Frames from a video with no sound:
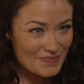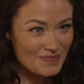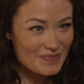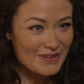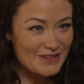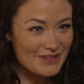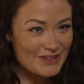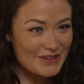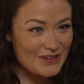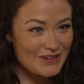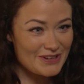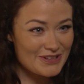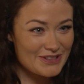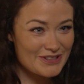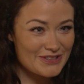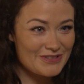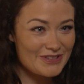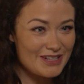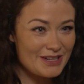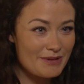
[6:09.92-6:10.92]
So you're
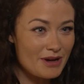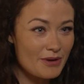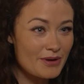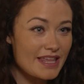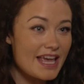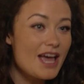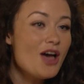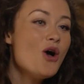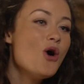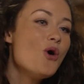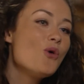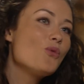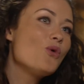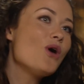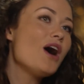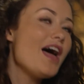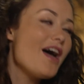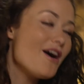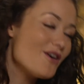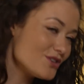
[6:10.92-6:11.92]
doing really well with it.
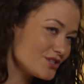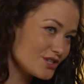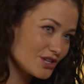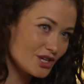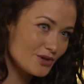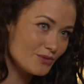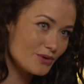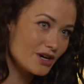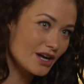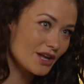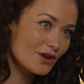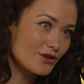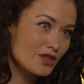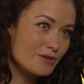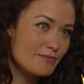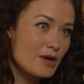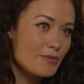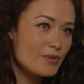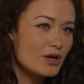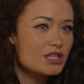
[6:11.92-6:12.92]
What else are you working on at the
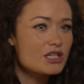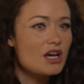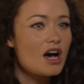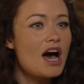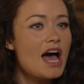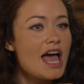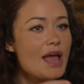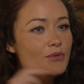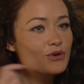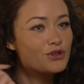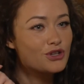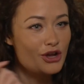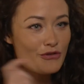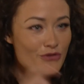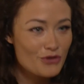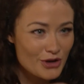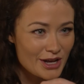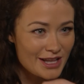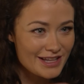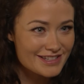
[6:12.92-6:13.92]
moment? Because I was going
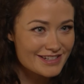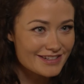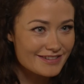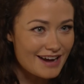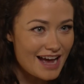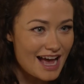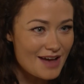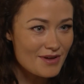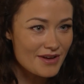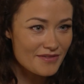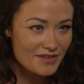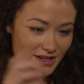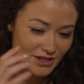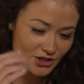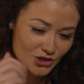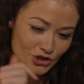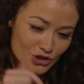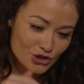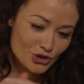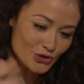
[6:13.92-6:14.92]
through your Instagram having a
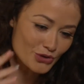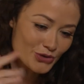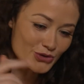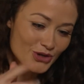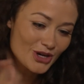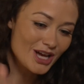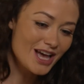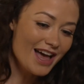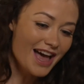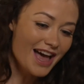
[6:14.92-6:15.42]
stalk,